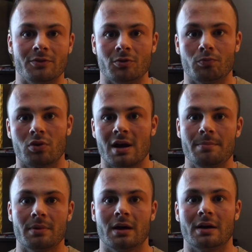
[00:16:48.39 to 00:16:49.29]
When you
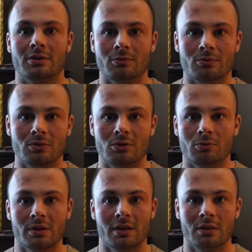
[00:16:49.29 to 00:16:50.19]
prep, you
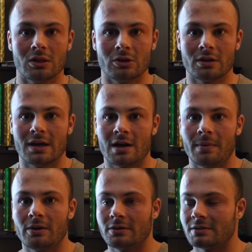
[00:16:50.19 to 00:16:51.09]
really learn a lot
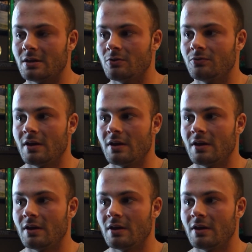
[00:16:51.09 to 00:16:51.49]
about yourself